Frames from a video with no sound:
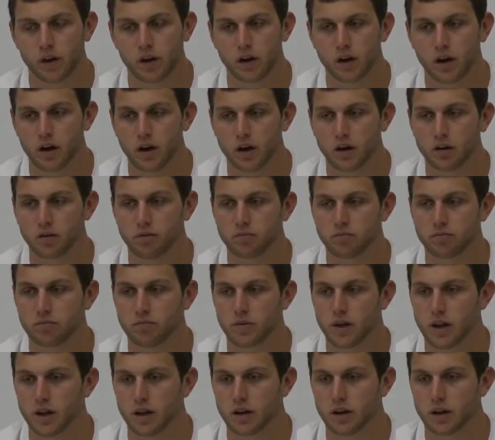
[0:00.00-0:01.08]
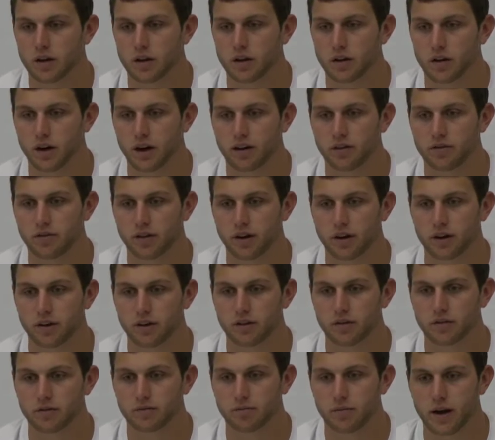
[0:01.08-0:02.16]
You know, I have like
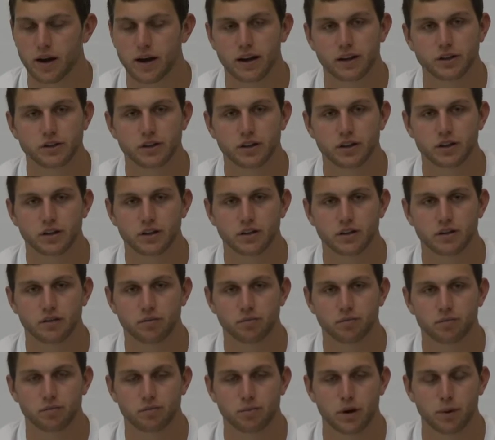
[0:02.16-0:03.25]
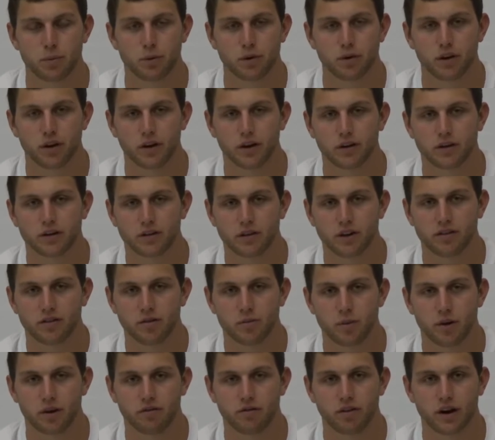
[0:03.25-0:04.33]
my agent and people that are giving
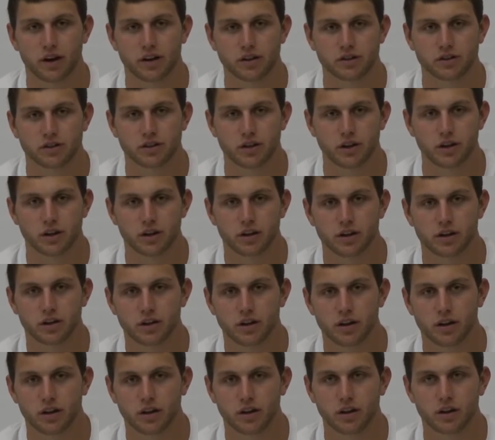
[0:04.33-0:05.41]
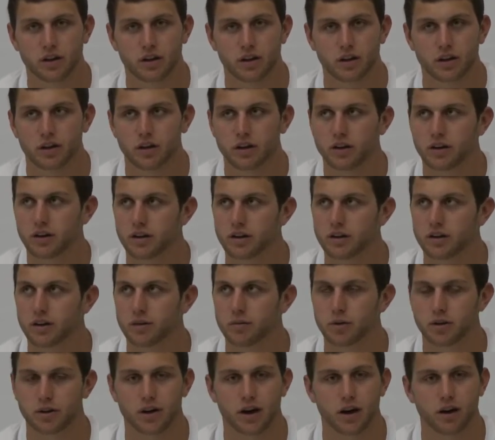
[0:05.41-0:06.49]
me advice, like Tim
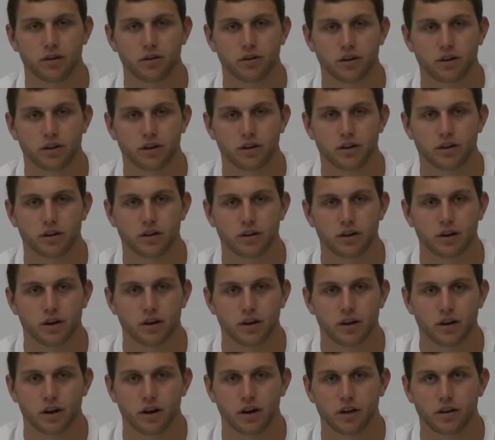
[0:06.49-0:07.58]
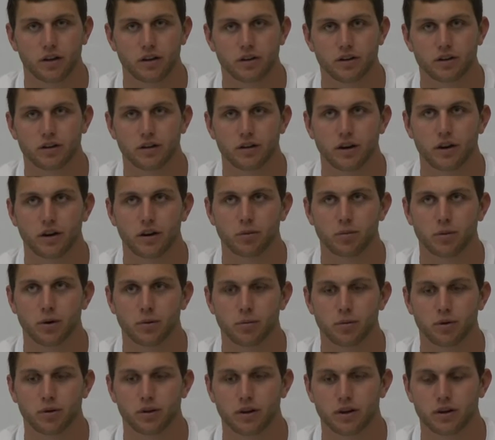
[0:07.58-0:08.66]
McDonald here and other
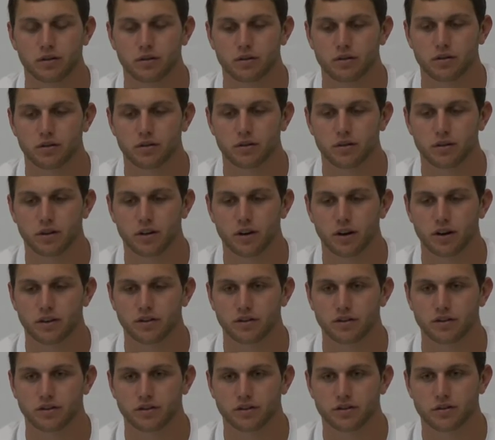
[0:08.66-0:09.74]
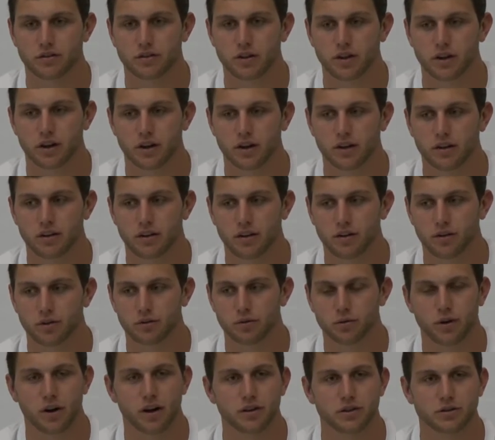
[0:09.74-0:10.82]
people that, you know, that was
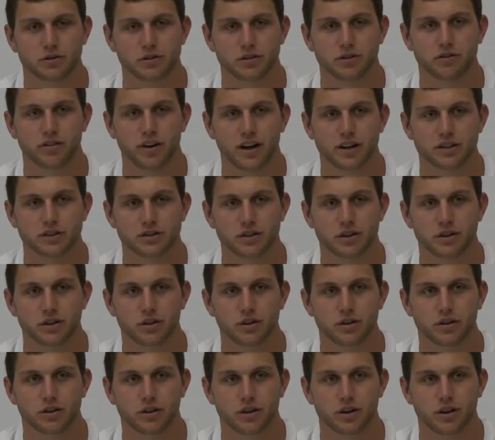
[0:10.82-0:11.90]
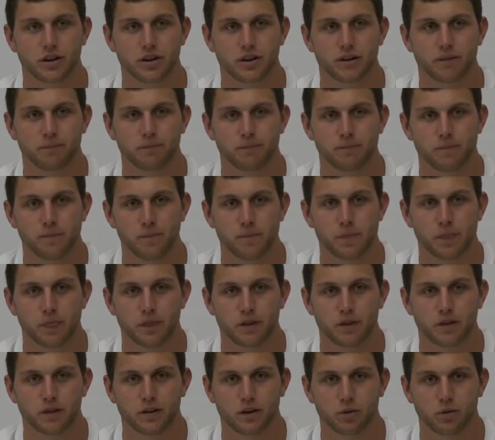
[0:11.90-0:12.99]
what I was advised to do.
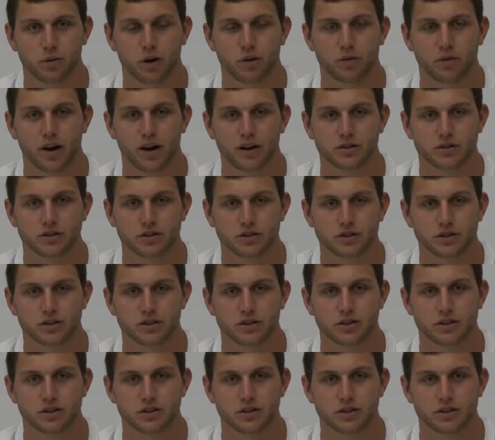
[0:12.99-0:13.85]
You know, run routes.